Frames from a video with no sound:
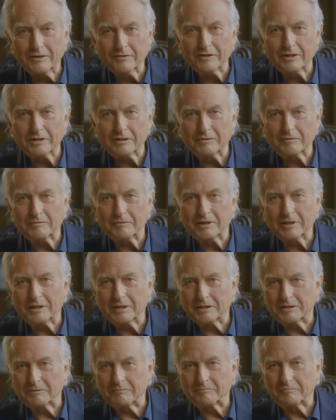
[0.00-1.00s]
clever uh,
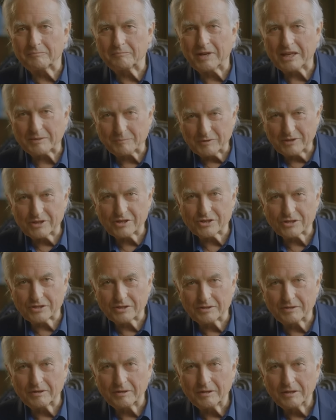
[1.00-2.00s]
uh
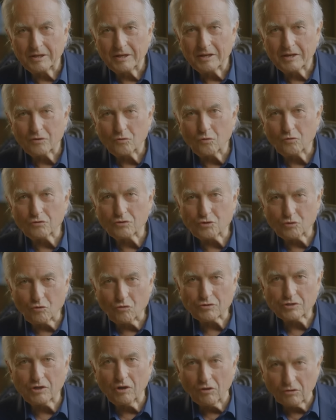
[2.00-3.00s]
mathematician called
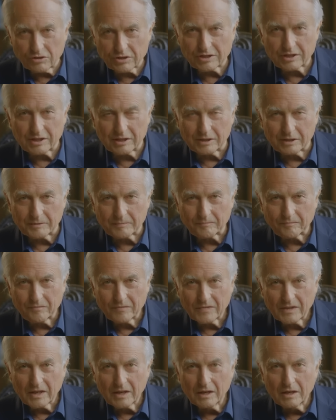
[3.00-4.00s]
George Oster
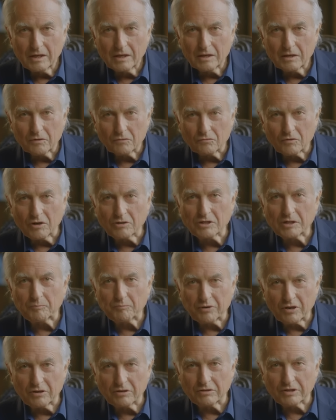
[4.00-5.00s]
wrote
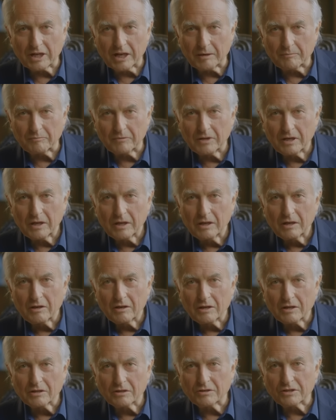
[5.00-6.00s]
a program
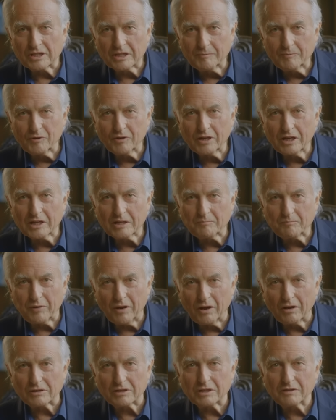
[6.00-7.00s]
to simulate
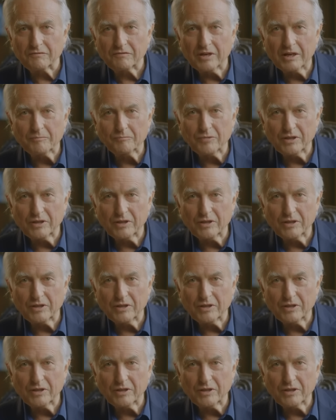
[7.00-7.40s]
parts of